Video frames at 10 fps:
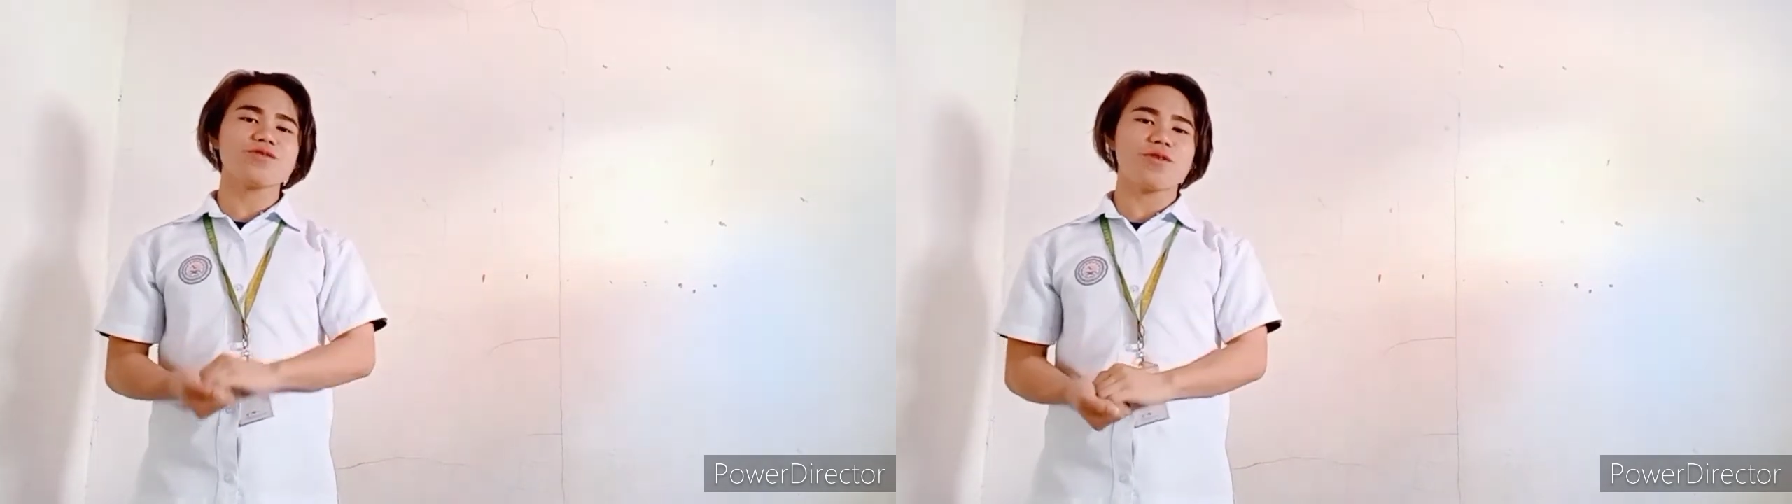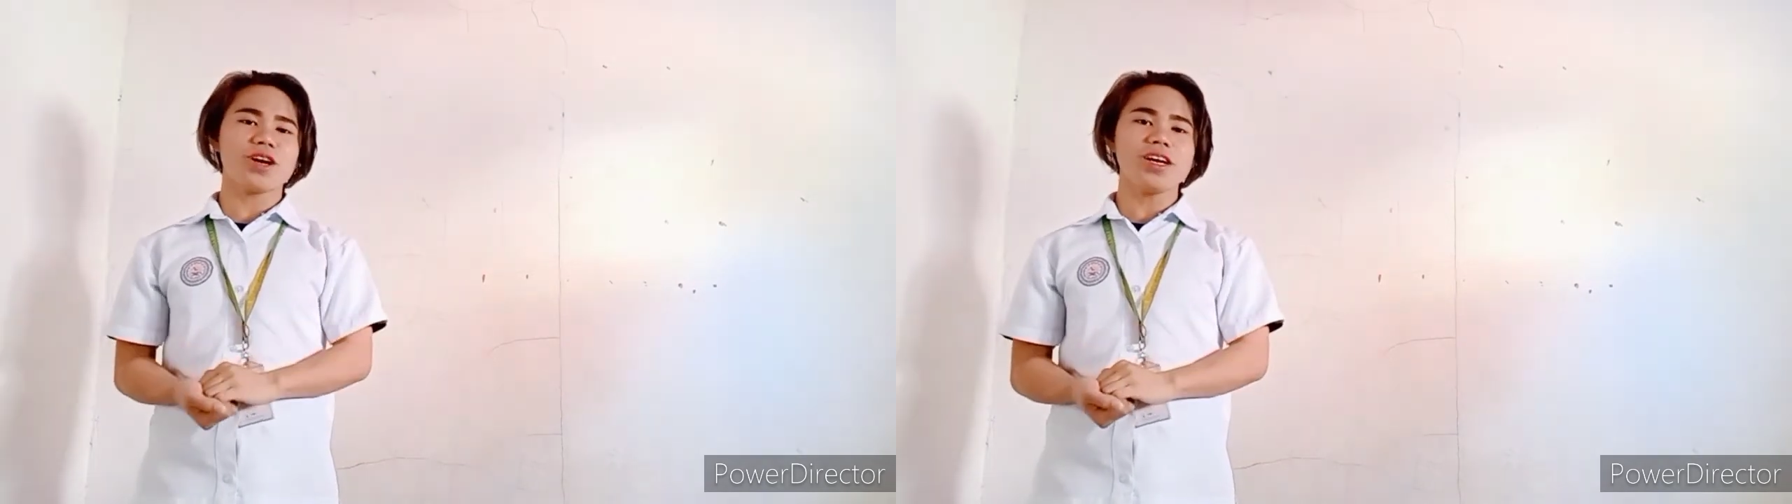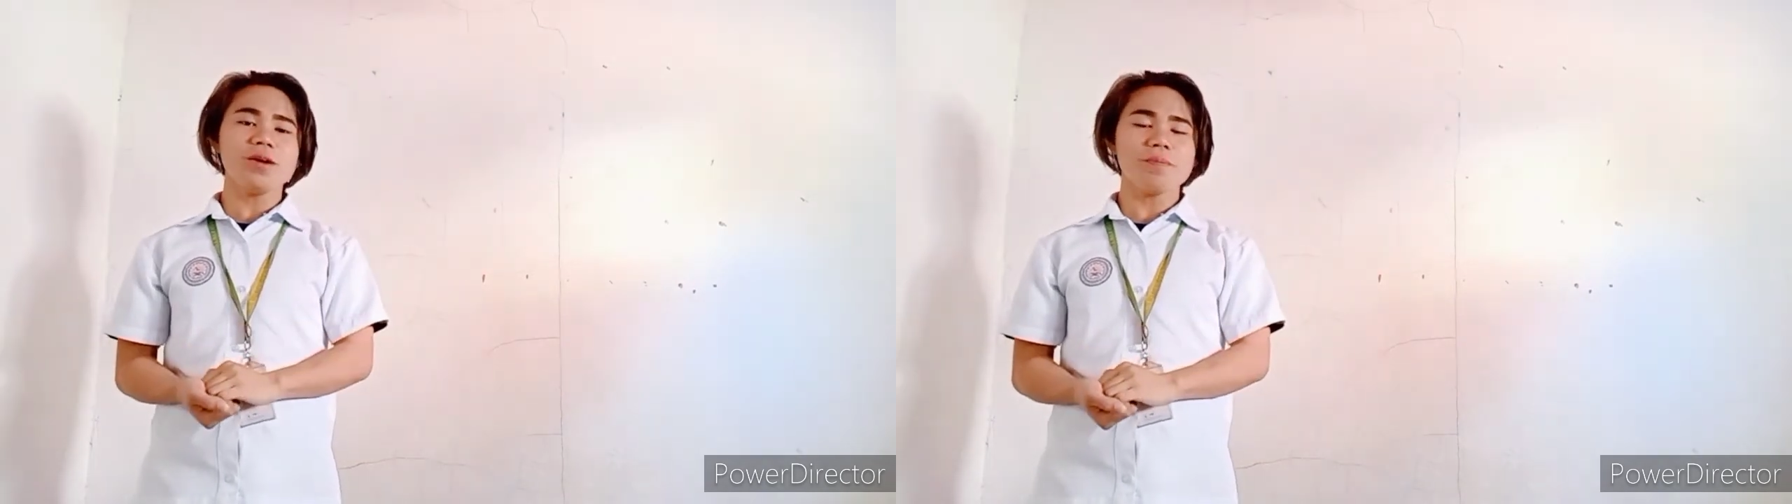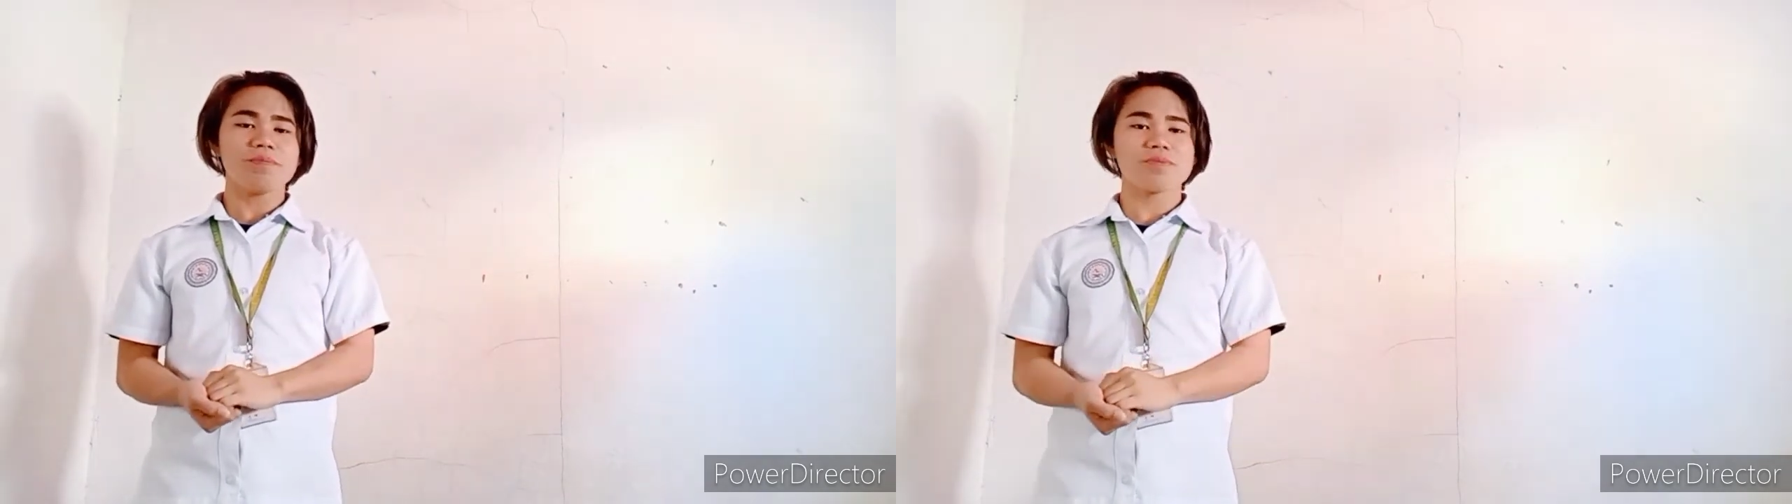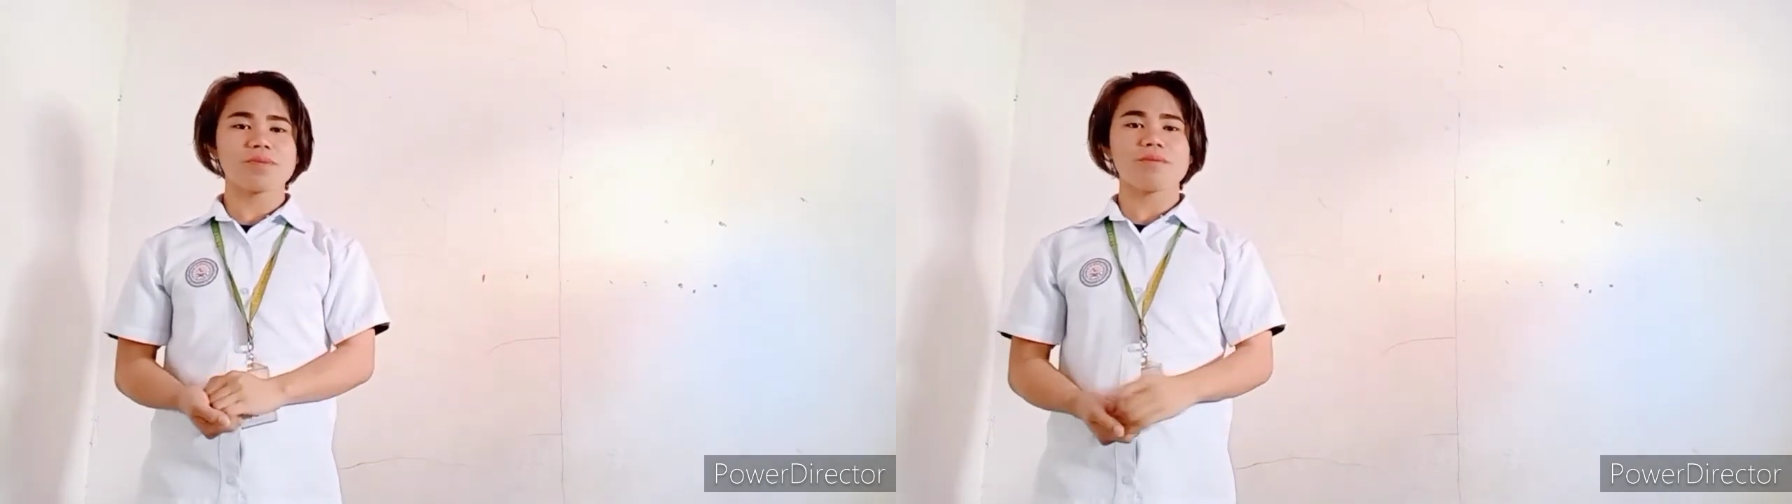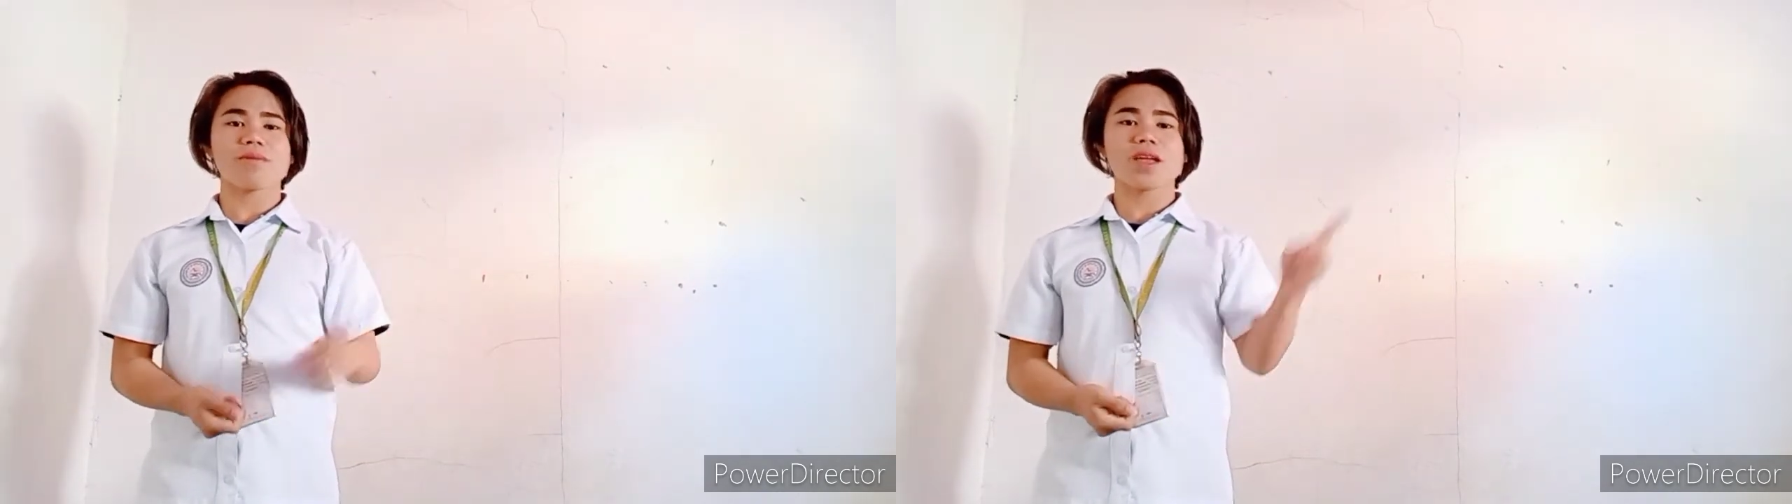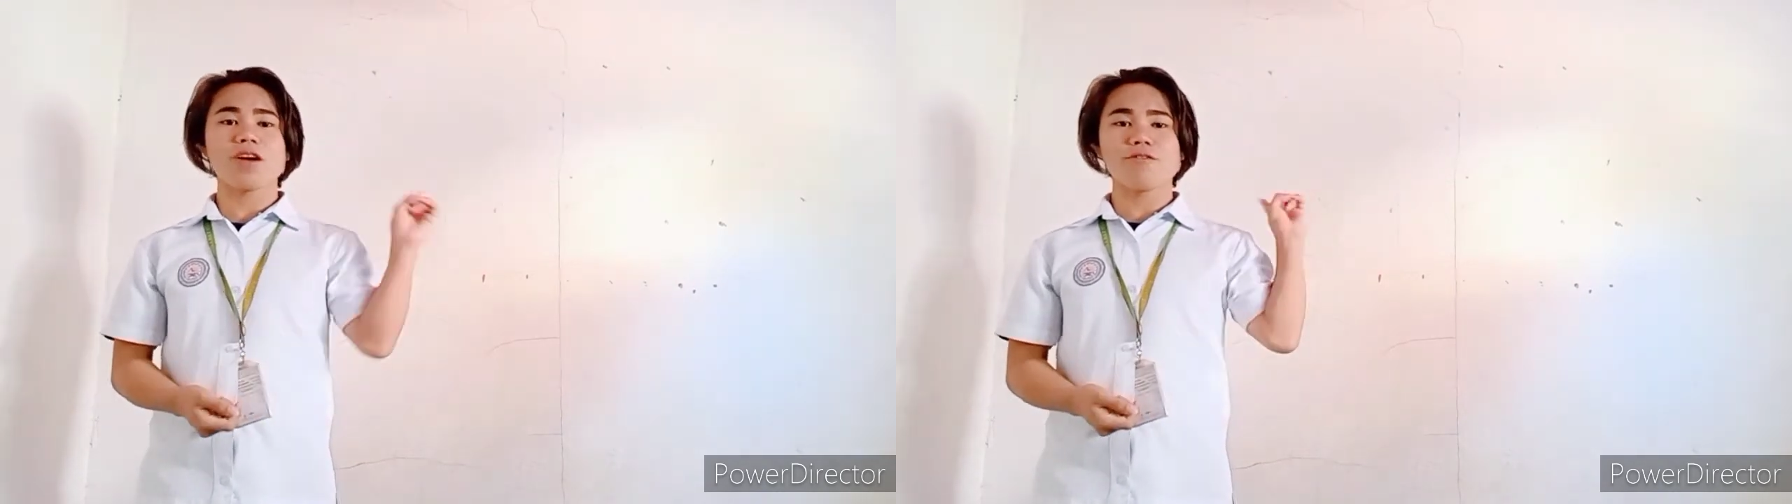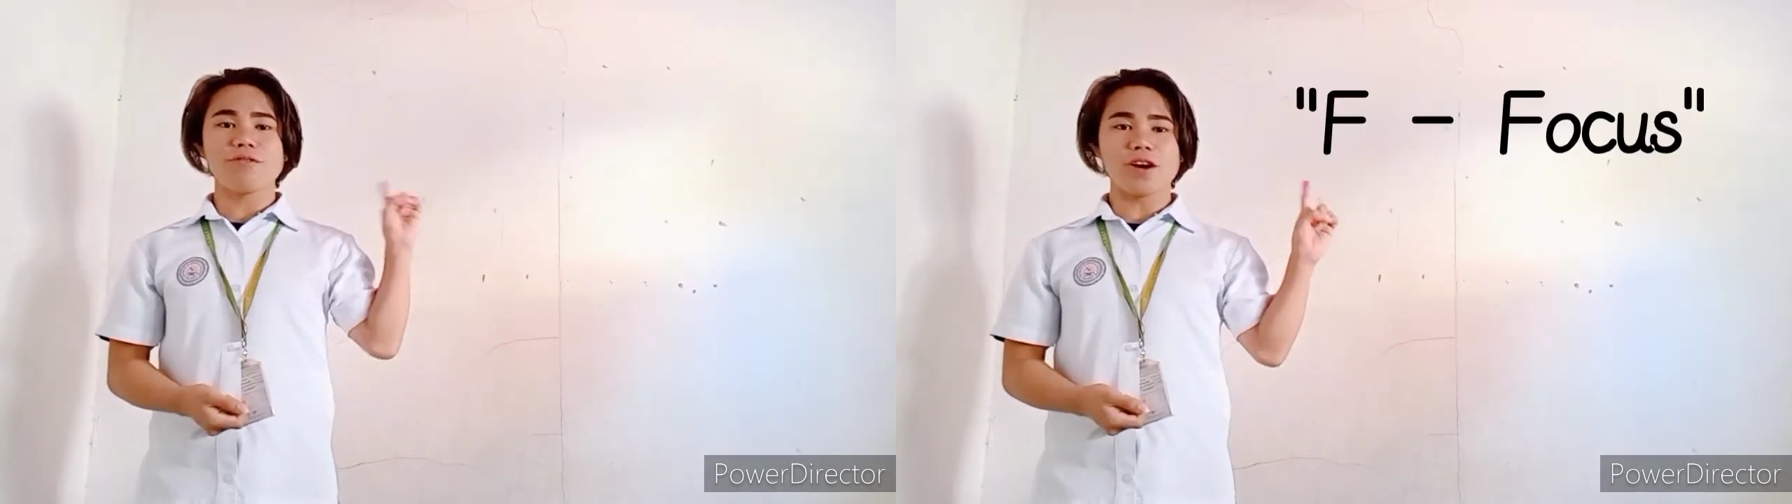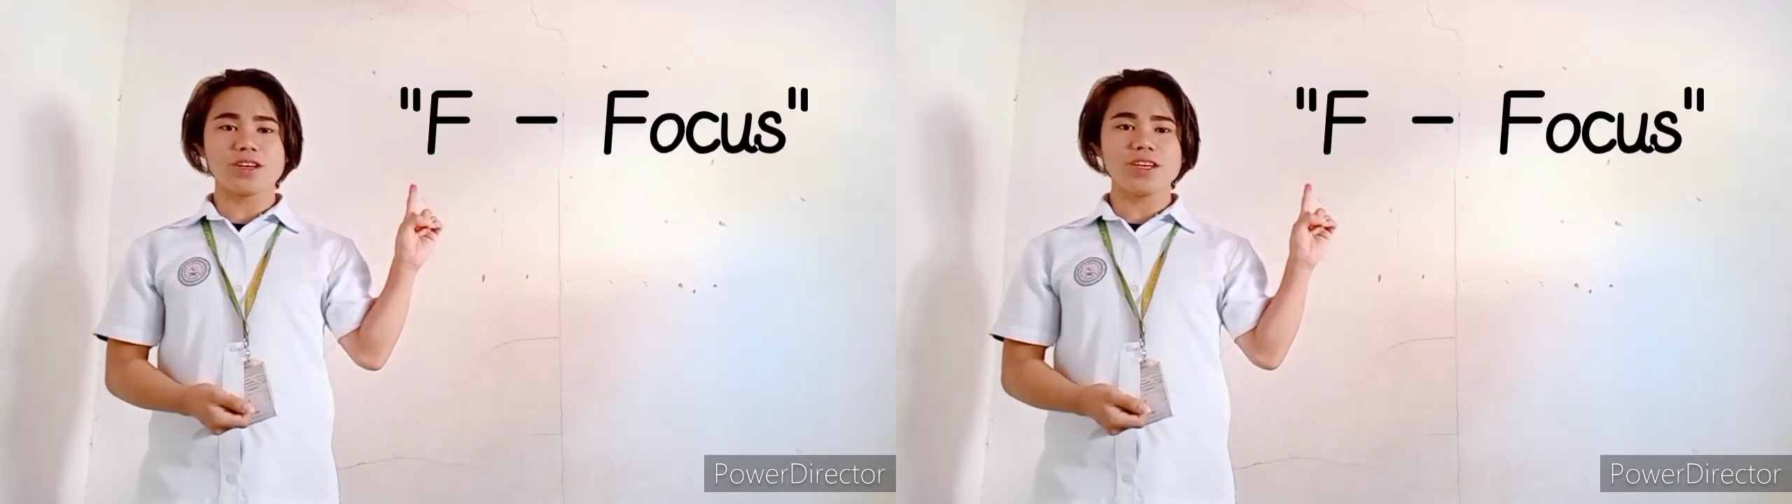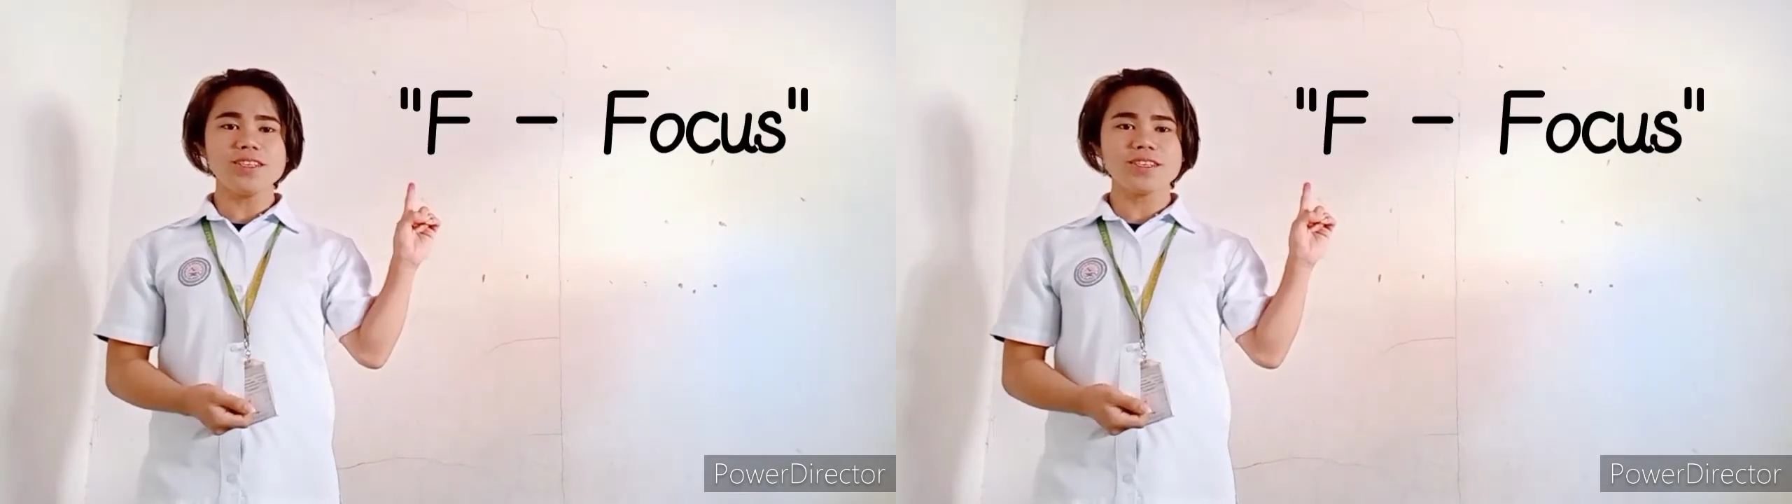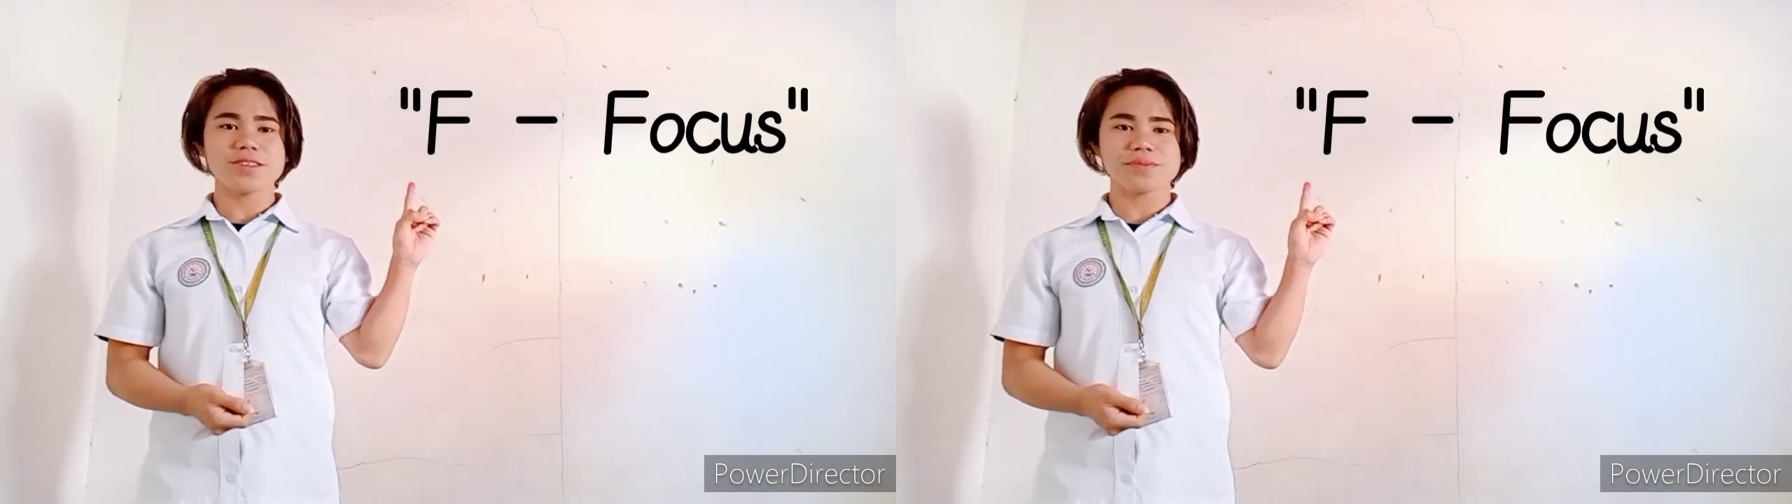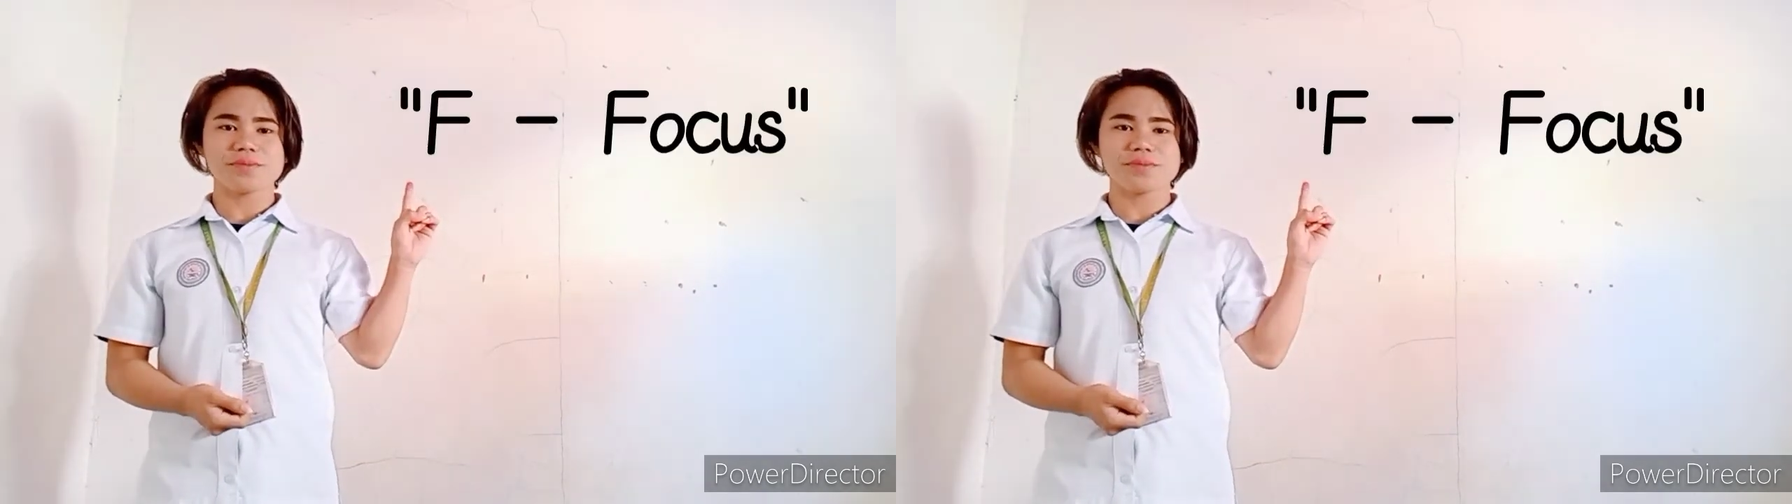for focus,